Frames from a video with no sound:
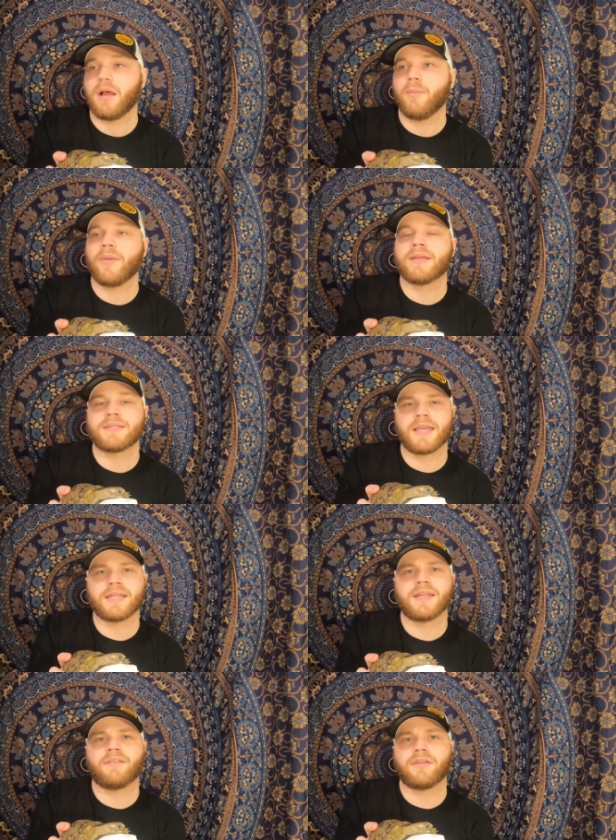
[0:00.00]
because they
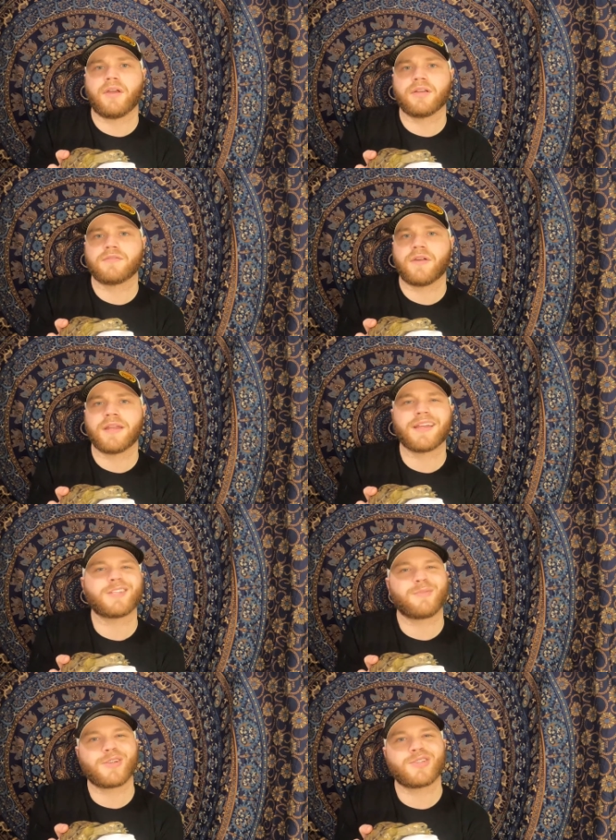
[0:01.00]
can definitely cause fighting,
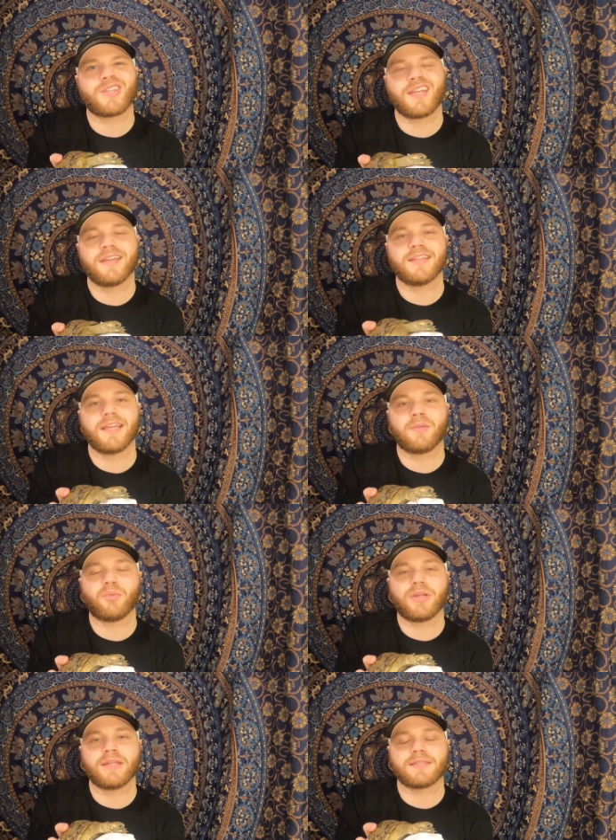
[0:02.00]
especially in like
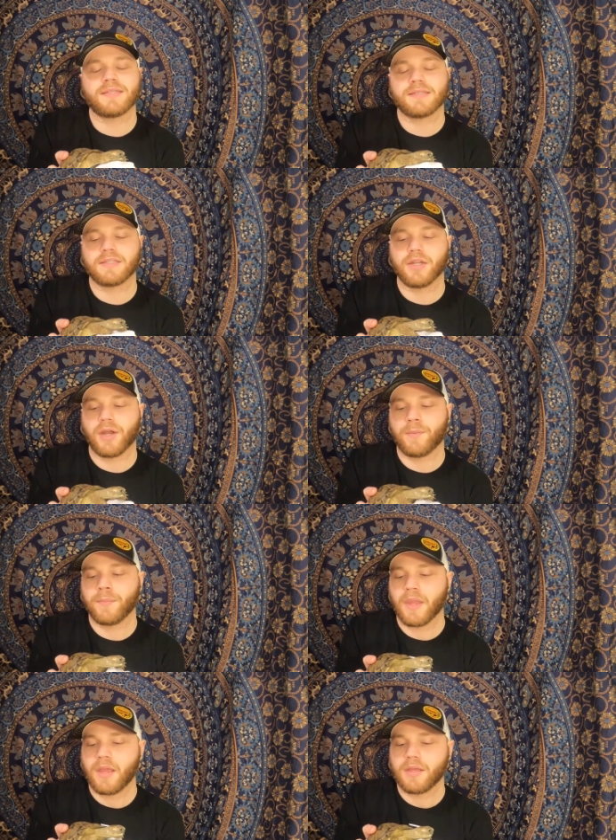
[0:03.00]
breeding season, you know.
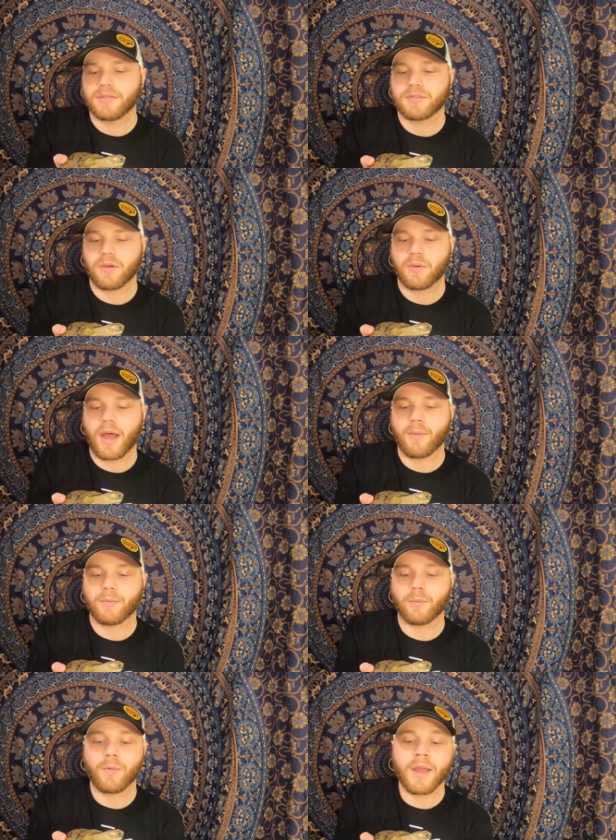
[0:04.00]
So I
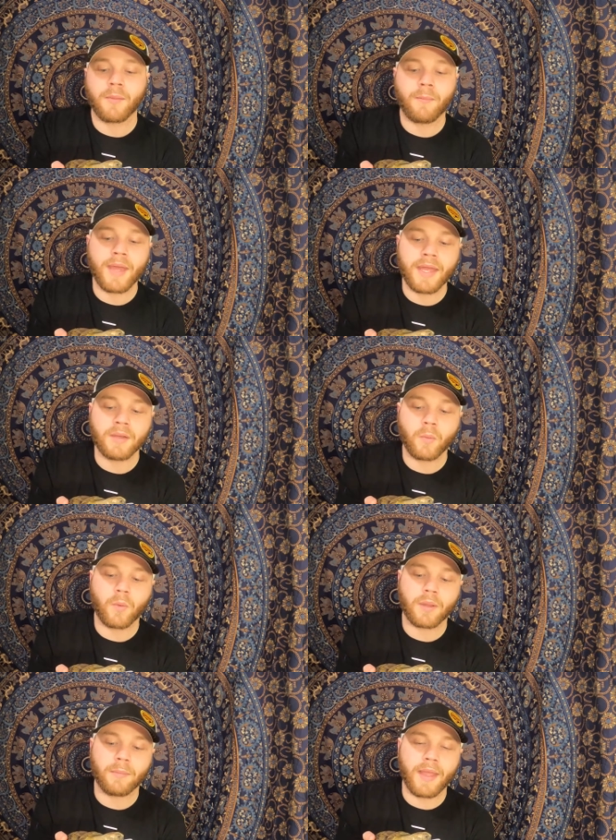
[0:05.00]
would recommend
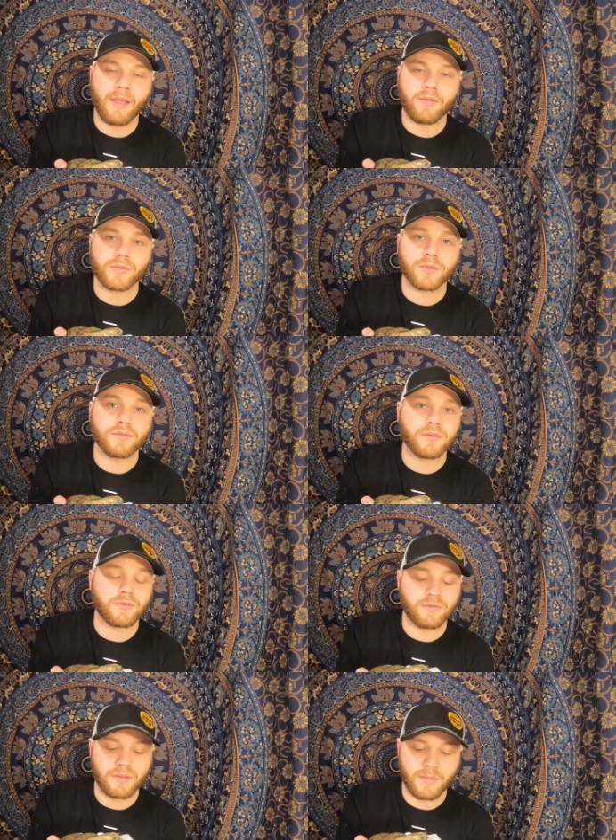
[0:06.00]
one male to a few
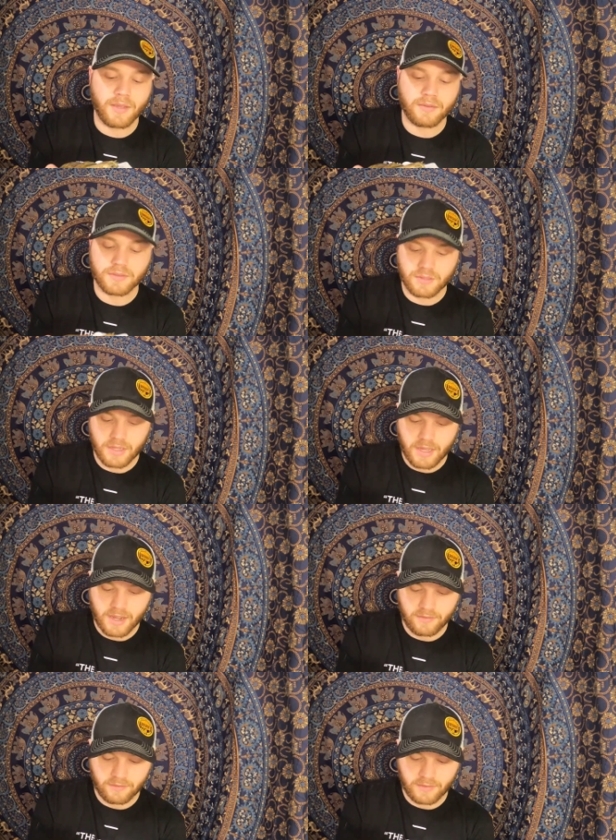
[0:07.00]
females.
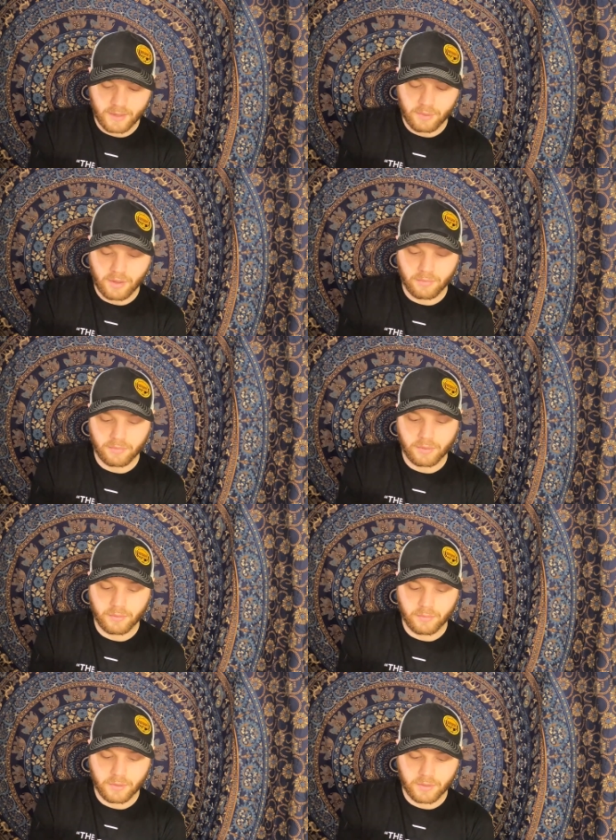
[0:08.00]
I think that probably
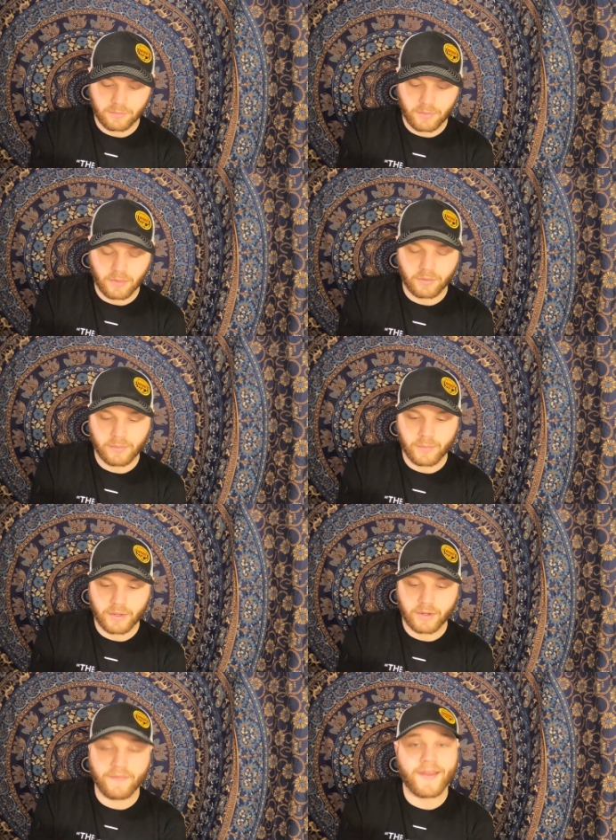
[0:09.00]
would work a little bit
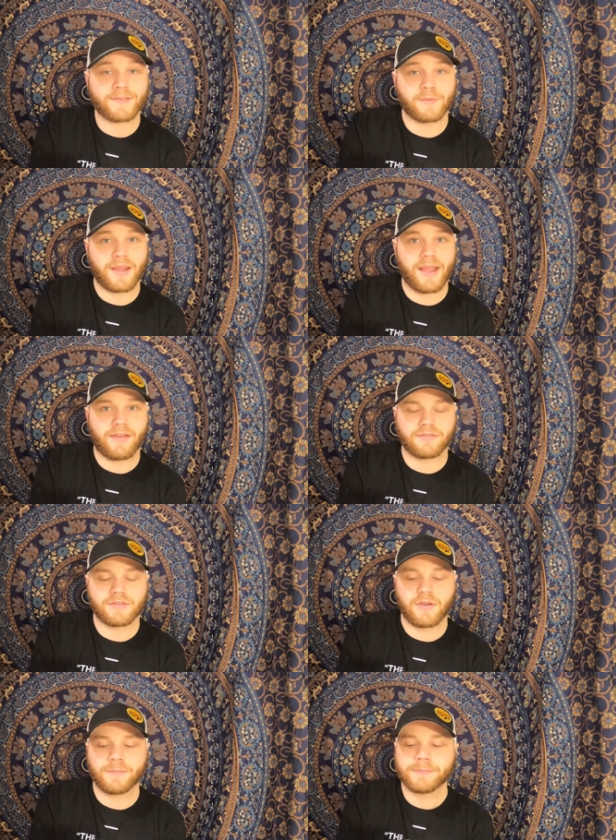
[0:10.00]
better, and that's what I have,
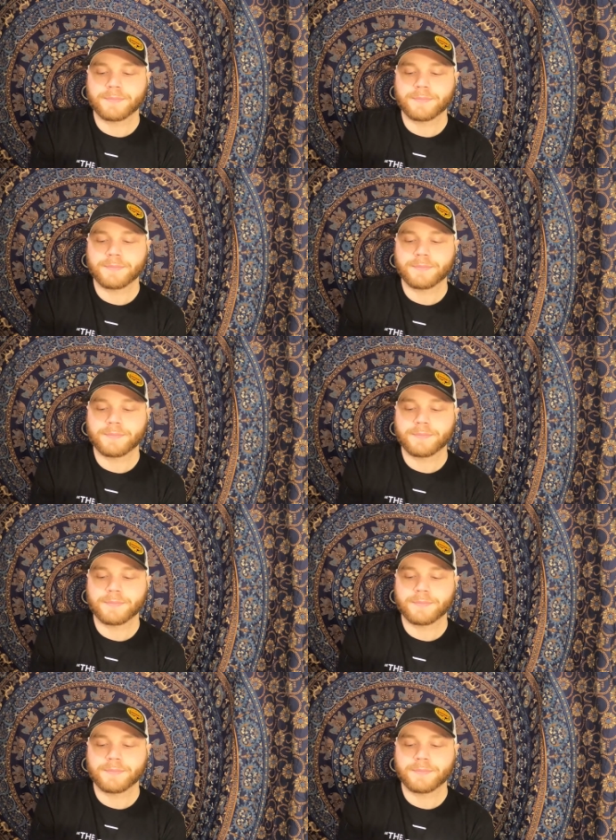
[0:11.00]
so